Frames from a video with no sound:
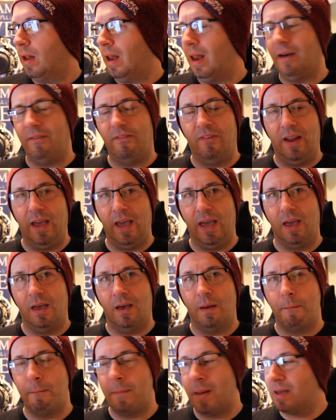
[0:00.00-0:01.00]
Lovely.
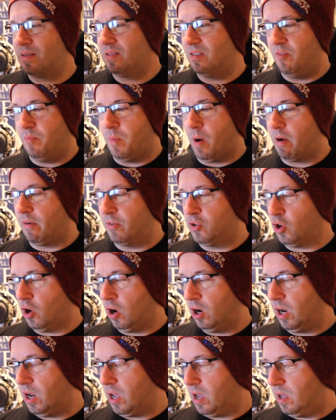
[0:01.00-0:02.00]
Massive bar of
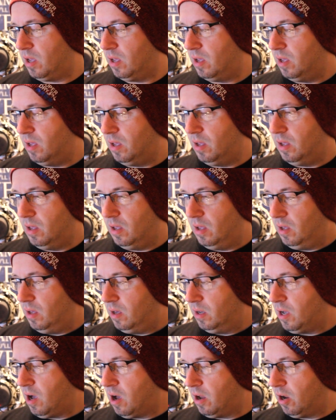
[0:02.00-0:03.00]
chocolate.
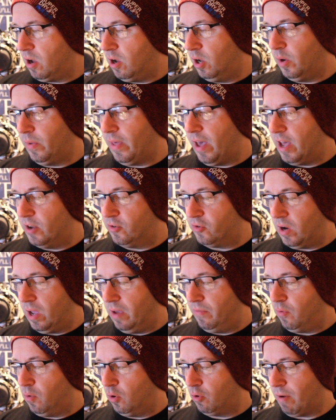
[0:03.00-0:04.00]
Can't argue that.
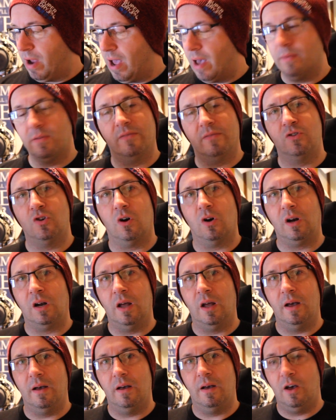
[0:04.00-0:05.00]
184 grams of
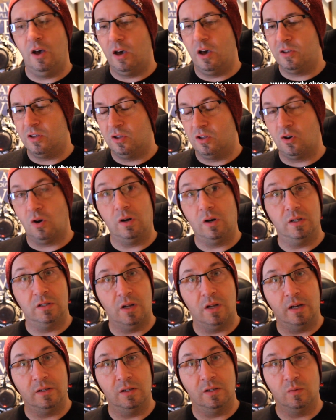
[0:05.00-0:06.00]
chocolate. Hershey's
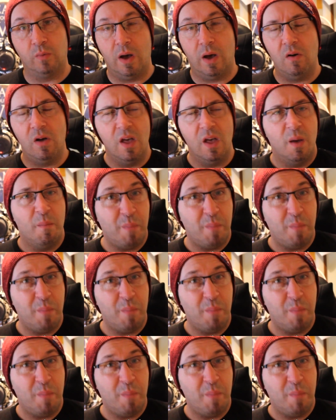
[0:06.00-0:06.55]
chocolate's nice as well.